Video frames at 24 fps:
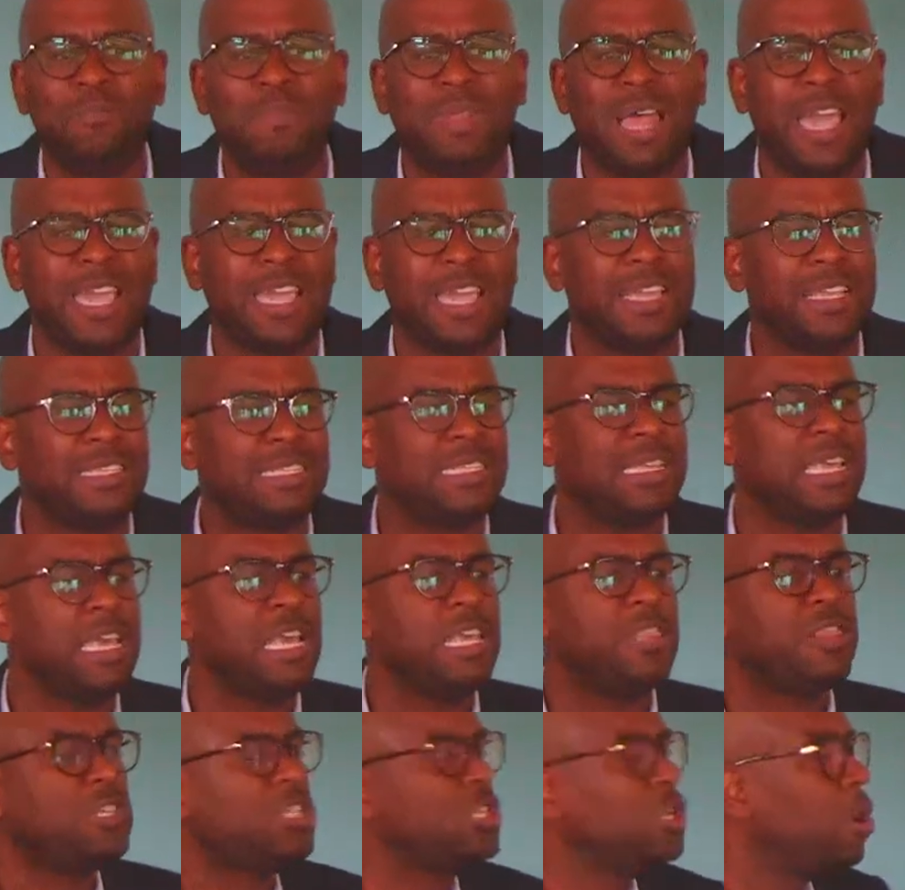like it's
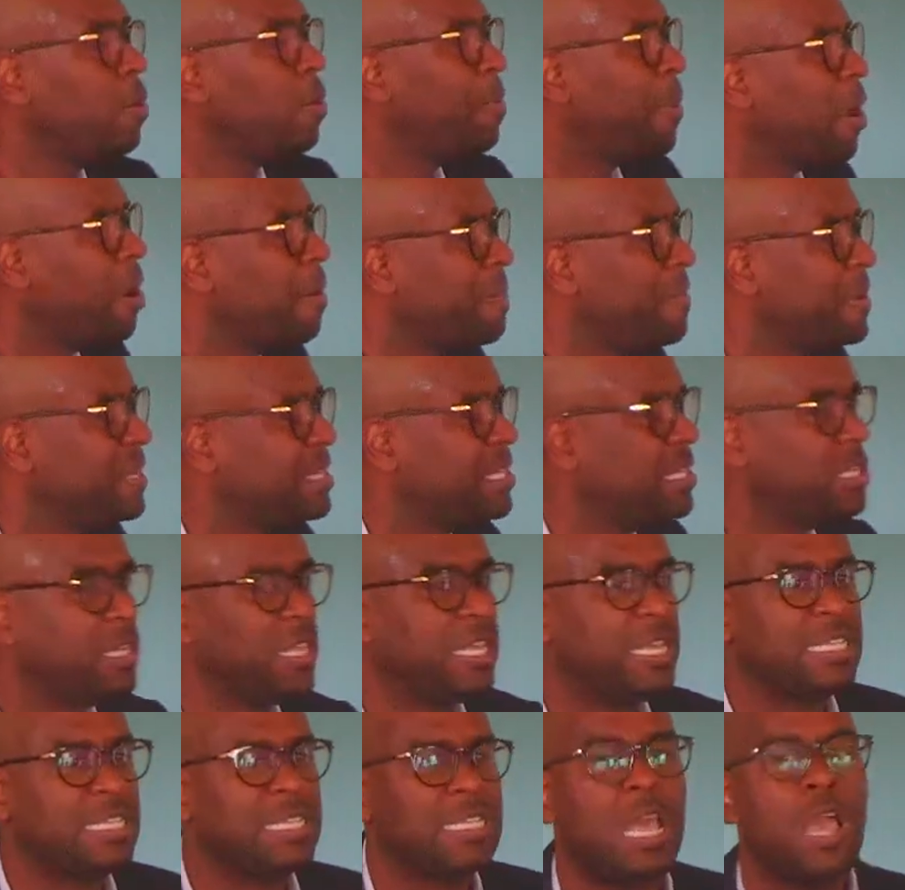there's no purpose to
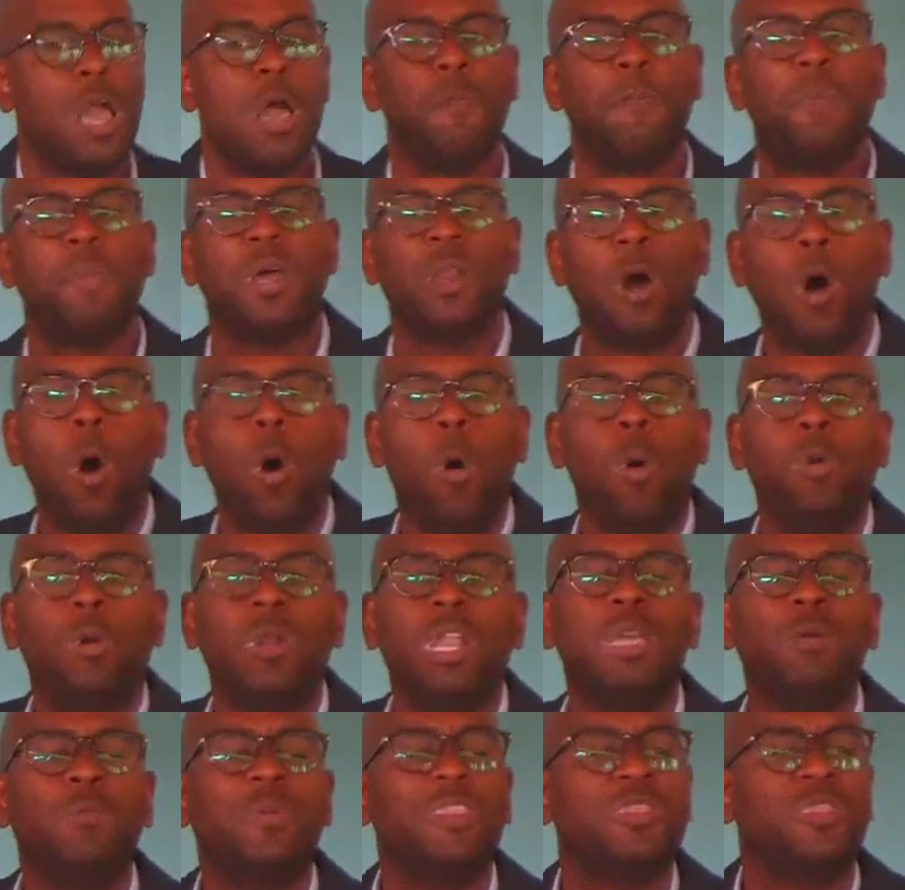this. But
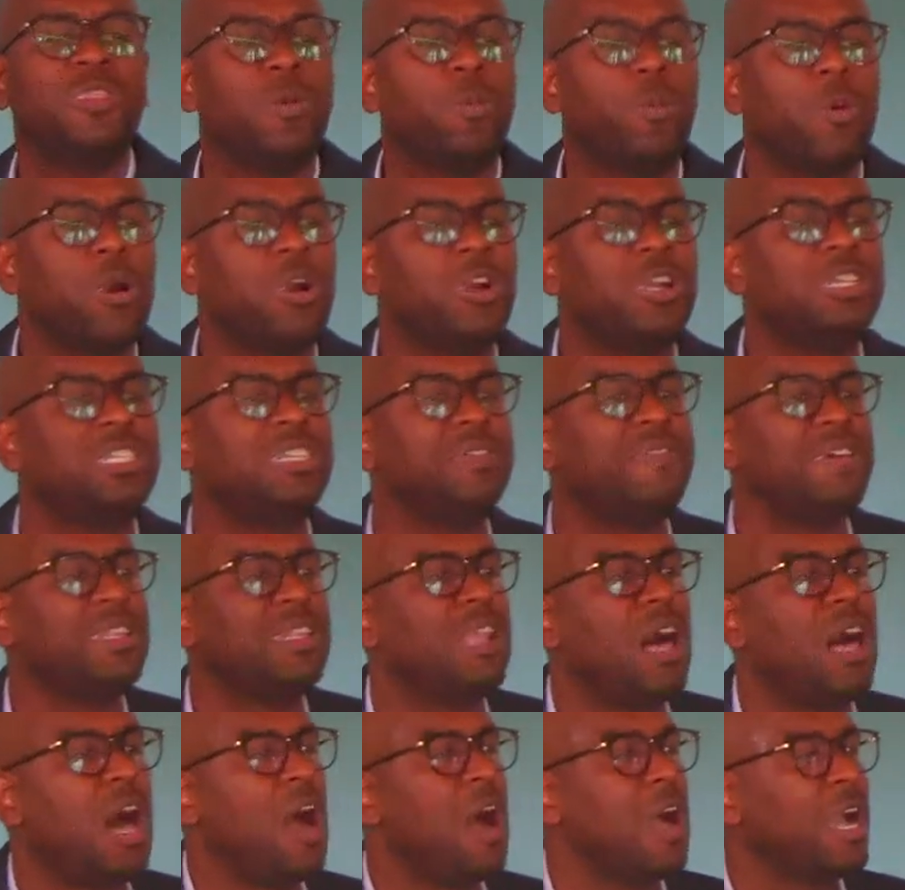only with the words of
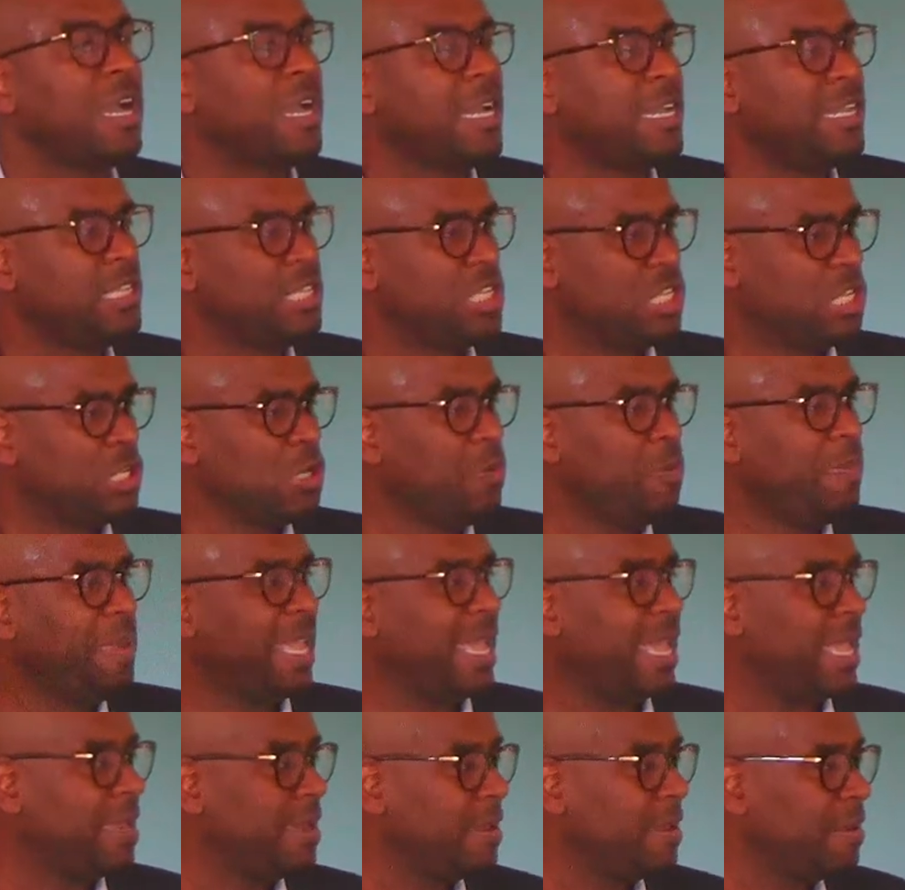Allah, consuming it,